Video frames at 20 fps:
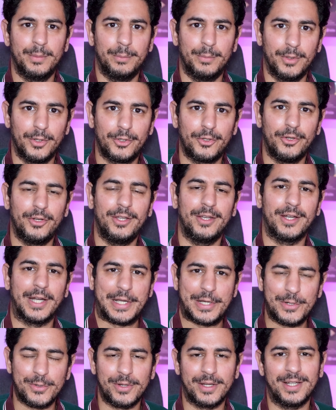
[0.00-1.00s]
Mercury
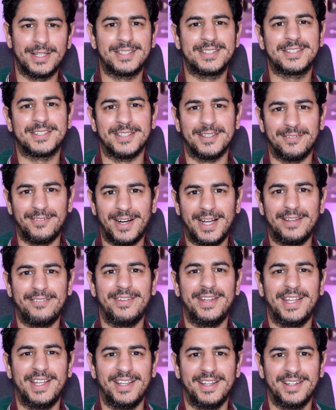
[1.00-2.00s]
retrograde
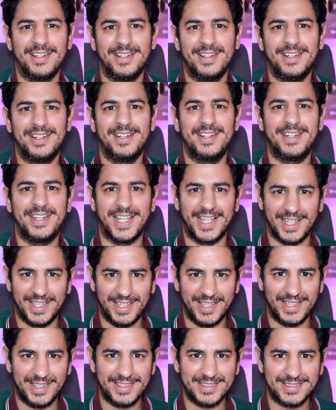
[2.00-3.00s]
surviving
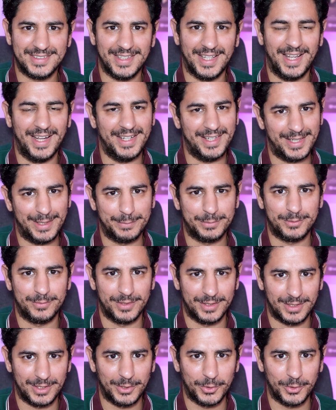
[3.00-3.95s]
techniques and tips with